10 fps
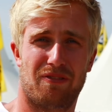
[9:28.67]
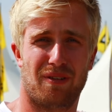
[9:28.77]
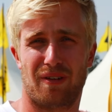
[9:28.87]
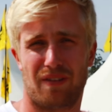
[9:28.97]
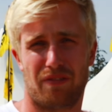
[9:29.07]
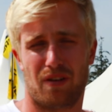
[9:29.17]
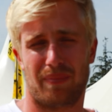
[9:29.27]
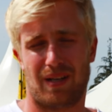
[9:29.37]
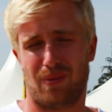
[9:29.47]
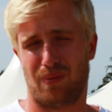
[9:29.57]
for
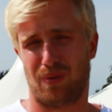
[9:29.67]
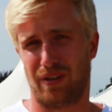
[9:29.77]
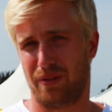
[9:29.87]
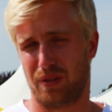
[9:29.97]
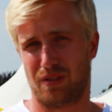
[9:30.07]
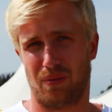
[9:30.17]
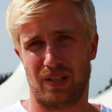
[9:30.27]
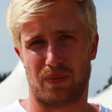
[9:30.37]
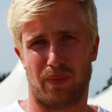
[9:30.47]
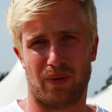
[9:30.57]
about 1 or 2
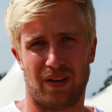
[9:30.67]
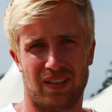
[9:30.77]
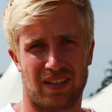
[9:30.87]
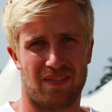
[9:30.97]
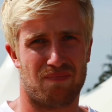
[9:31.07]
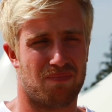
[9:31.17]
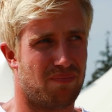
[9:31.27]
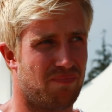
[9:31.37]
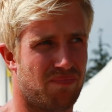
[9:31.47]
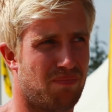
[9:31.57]
weeks more, then
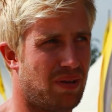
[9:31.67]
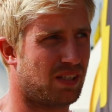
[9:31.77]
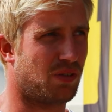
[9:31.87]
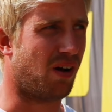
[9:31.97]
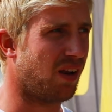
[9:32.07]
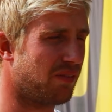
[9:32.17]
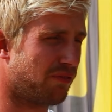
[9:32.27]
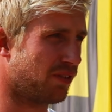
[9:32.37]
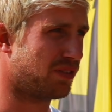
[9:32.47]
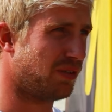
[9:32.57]
back to Holland
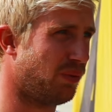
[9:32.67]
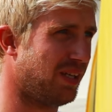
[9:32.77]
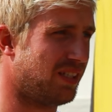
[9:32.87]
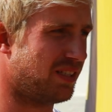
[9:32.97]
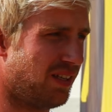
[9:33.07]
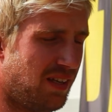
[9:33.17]
for 2 weeks.